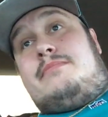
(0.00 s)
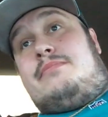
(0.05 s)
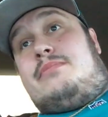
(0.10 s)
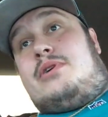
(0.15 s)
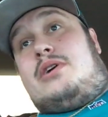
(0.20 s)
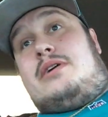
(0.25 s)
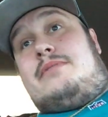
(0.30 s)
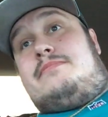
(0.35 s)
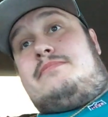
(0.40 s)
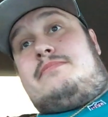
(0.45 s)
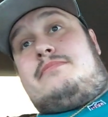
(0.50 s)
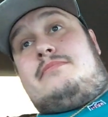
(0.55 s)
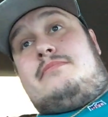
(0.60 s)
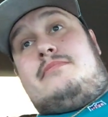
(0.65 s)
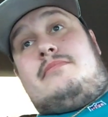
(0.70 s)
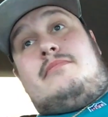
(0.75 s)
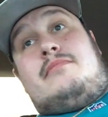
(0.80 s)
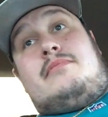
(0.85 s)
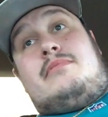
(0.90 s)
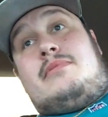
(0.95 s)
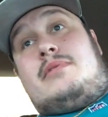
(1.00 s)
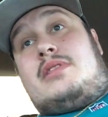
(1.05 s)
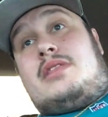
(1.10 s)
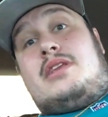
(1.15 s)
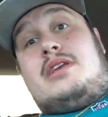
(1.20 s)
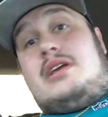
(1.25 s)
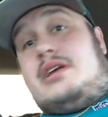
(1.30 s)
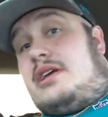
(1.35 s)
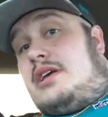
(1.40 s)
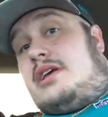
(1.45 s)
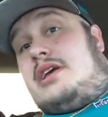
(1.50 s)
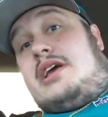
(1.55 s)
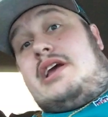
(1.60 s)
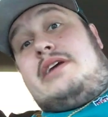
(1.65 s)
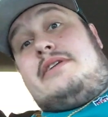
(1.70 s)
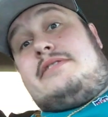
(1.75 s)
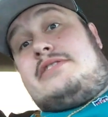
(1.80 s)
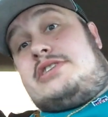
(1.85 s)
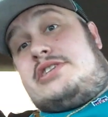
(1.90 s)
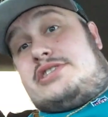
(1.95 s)
But
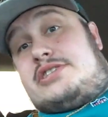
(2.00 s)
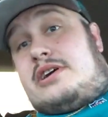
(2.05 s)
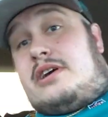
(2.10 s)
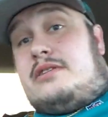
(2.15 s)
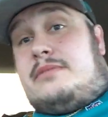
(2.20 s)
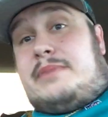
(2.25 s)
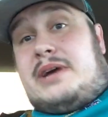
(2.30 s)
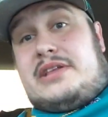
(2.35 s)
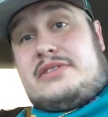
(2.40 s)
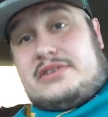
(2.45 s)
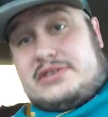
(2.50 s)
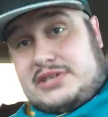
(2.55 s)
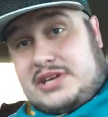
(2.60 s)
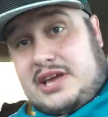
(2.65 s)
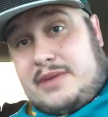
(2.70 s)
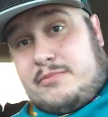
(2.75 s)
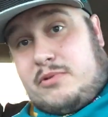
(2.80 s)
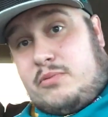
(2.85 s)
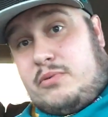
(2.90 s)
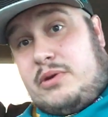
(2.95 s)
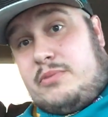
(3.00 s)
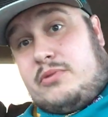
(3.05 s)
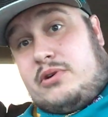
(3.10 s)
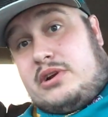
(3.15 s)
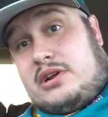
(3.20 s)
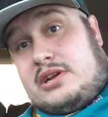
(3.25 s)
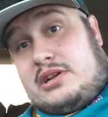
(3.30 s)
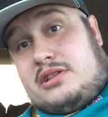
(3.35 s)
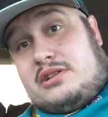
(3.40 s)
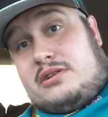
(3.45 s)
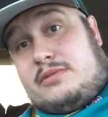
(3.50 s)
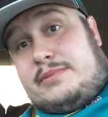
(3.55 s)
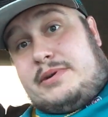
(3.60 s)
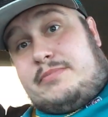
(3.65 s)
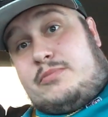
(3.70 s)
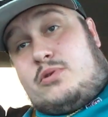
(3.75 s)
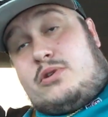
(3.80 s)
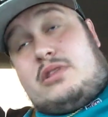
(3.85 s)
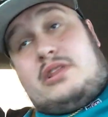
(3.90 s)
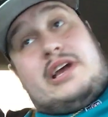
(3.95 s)
it was just something about this game where we wanted a little bit
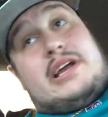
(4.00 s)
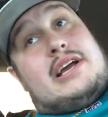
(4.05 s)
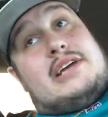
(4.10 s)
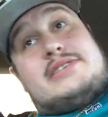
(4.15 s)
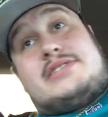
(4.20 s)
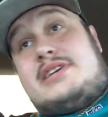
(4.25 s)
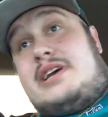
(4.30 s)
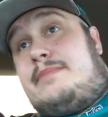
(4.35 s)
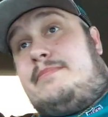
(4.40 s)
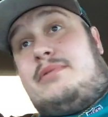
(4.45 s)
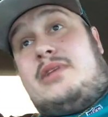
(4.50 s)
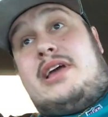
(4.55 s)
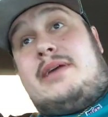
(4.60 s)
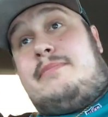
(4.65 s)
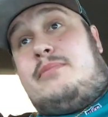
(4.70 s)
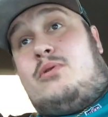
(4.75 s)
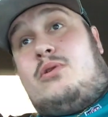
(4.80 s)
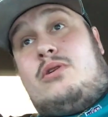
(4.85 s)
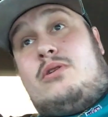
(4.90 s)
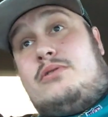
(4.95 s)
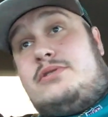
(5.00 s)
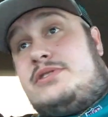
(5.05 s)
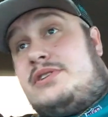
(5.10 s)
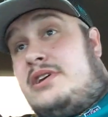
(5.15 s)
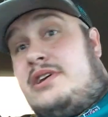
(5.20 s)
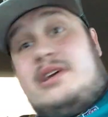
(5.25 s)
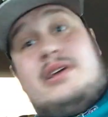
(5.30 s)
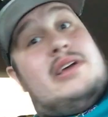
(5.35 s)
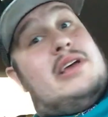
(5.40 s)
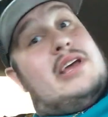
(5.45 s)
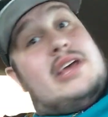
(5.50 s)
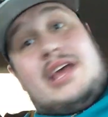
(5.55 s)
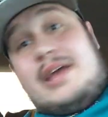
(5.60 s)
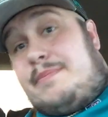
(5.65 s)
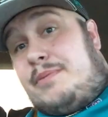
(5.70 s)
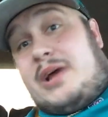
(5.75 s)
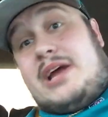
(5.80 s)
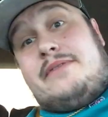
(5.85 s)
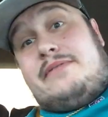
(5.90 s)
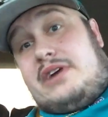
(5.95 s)
more. Like I said, Blake Bortles, he
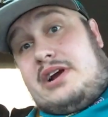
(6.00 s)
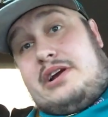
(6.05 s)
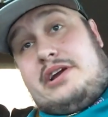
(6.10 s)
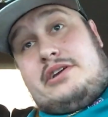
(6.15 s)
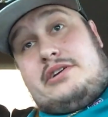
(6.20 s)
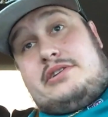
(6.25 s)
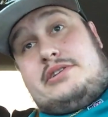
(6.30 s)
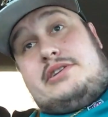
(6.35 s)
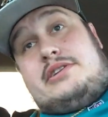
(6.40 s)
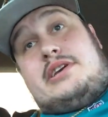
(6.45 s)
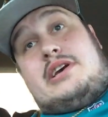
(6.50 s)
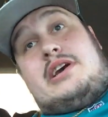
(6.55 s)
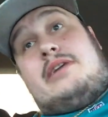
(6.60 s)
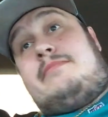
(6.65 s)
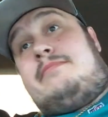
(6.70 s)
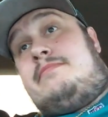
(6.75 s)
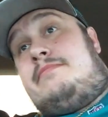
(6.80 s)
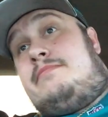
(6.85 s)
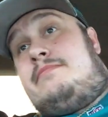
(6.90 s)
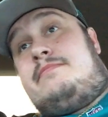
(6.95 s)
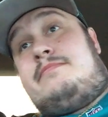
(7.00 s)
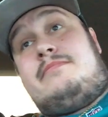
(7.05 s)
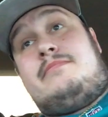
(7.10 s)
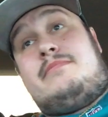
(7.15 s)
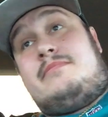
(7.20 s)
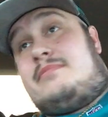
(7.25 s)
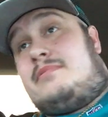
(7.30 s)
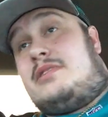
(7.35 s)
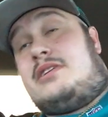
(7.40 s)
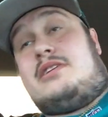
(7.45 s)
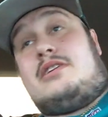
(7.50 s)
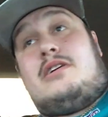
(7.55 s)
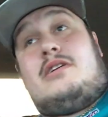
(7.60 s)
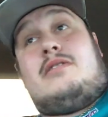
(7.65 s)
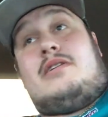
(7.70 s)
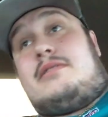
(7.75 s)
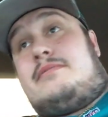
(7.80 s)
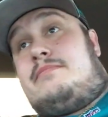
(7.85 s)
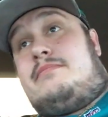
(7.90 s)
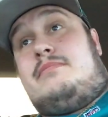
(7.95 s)
played very good today. You
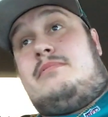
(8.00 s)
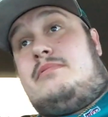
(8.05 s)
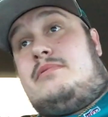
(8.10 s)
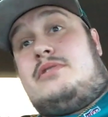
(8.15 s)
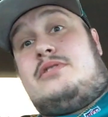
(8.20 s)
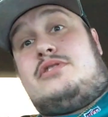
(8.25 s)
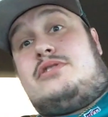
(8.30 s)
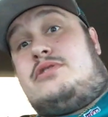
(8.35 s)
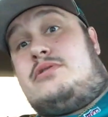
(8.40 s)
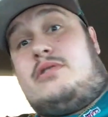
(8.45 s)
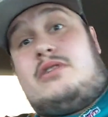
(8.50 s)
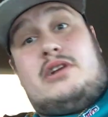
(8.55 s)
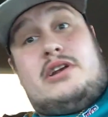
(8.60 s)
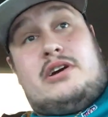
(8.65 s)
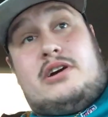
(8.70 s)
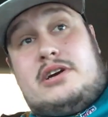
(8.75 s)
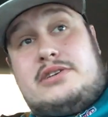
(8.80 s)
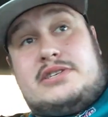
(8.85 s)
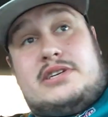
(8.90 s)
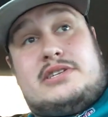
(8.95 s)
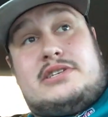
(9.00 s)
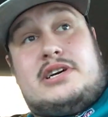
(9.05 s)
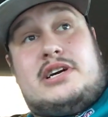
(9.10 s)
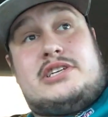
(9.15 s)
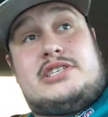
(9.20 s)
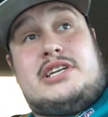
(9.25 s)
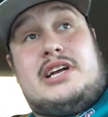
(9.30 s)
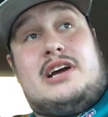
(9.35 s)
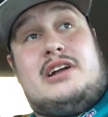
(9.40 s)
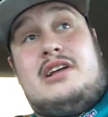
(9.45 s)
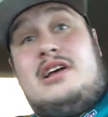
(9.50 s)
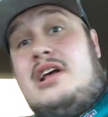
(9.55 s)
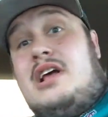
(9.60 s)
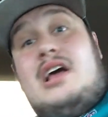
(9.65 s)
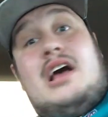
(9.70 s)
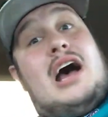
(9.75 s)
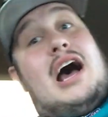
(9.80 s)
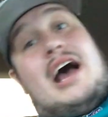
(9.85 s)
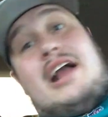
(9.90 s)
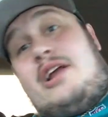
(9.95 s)
know, 200 yards and a touchdown.
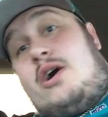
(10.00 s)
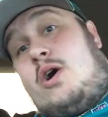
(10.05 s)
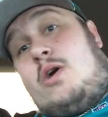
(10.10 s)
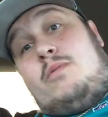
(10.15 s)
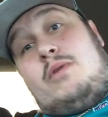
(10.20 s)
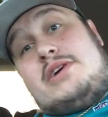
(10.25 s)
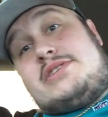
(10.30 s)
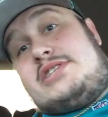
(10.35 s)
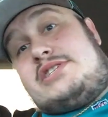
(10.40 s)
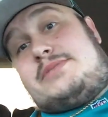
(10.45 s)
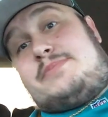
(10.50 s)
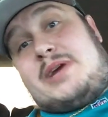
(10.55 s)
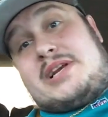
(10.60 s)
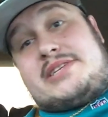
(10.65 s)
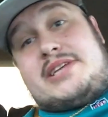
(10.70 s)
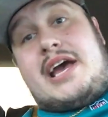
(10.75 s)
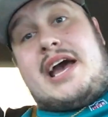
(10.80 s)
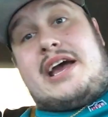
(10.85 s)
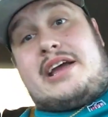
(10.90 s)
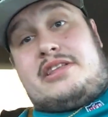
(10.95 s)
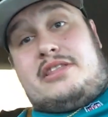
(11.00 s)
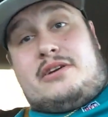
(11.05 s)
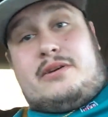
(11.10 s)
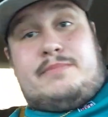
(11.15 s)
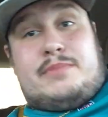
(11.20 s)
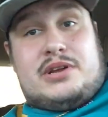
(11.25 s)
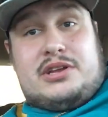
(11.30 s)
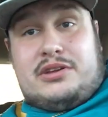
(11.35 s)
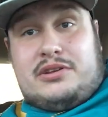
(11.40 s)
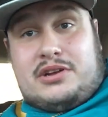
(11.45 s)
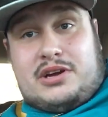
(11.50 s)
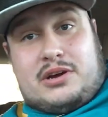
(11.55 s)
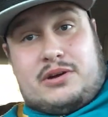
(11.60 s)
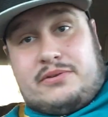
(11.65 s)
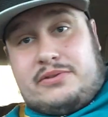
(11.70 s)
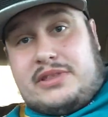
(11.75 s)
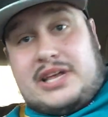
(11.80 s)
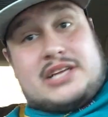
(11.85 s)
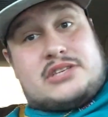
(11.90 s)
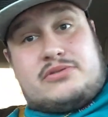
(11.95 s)
I know it wasn't spectacular, but you
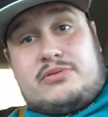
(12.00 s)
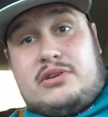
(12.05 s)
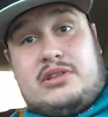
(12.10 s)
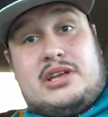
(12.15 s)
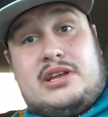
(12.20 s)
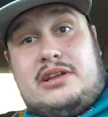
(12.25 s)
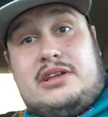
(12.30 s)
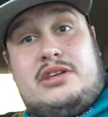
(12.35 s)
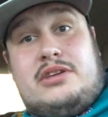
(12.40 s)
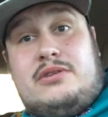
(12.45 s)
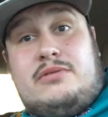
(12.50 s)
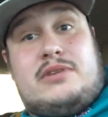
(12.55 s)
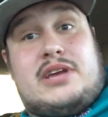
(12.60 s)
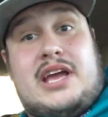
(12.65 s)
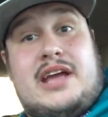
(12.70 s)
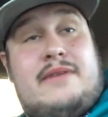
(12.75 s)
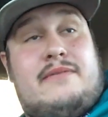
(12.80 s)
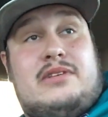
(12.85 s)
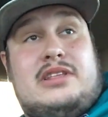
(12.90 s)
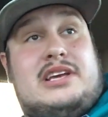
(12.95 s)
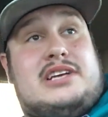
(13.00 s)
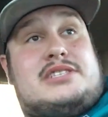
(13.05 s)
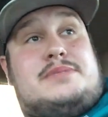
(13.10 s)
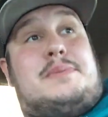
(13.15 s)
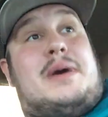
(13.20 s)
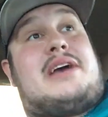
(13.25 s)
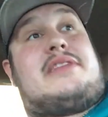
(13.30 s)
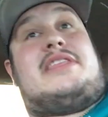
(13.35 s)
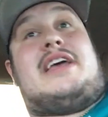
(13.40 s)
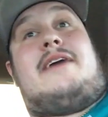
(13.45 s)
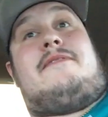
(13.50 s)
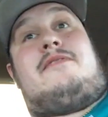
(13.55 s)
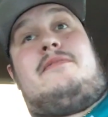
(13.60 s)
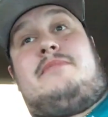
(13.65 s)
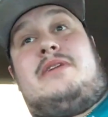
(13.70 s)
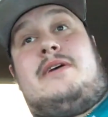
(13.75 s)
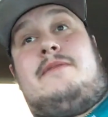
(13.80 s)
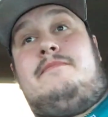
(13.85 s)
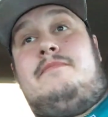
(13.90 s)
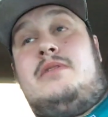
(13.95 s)
know, that's really, you can't really expect that
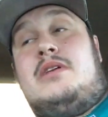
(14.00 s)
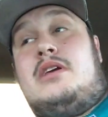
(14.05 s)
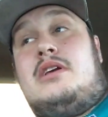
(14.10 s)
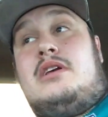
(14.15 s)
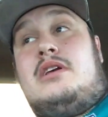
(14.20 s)
from him.